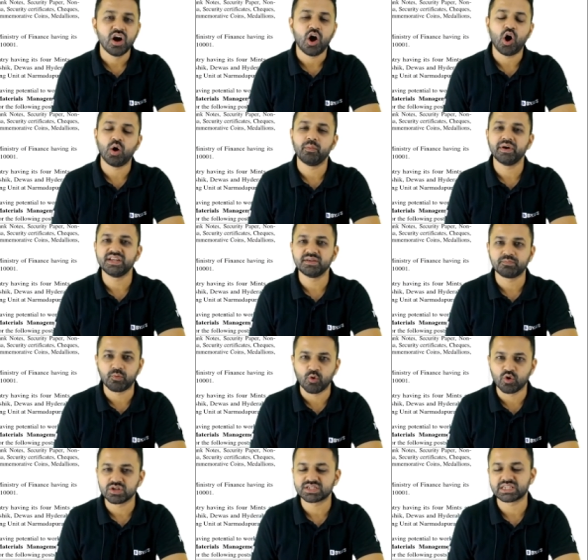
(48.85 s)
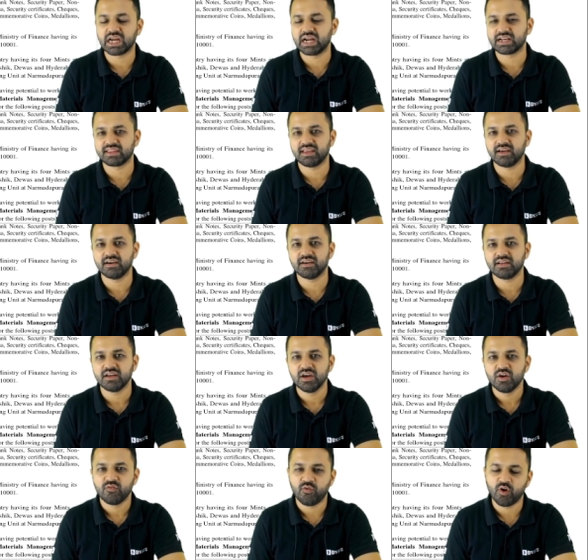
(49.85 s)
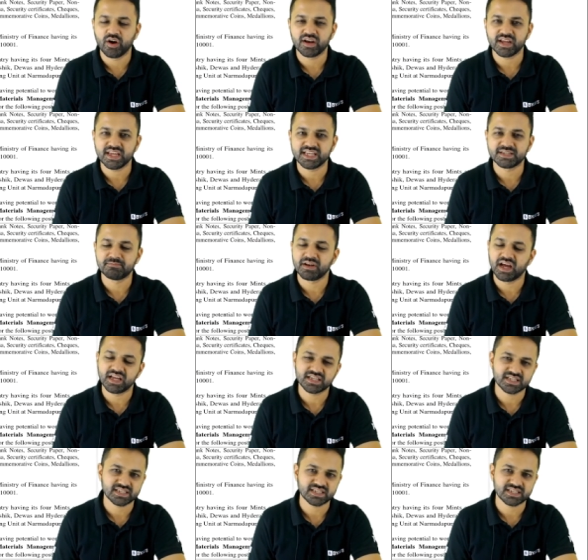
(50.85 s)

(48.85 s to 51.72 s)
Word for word: how many posts are there for each branch.